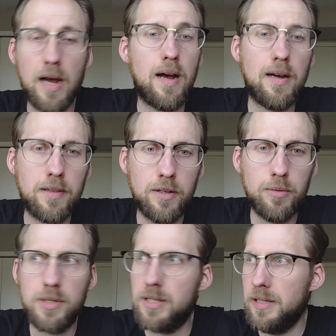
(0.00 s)
Ah, the
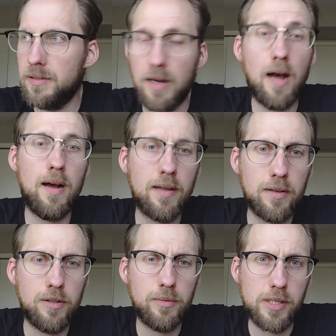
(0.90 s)
newest sailor. Ah,
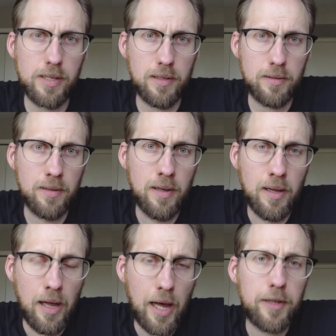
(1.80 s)
the newest sailor.
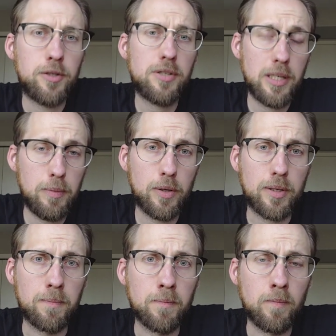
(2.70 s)
And you just keep going.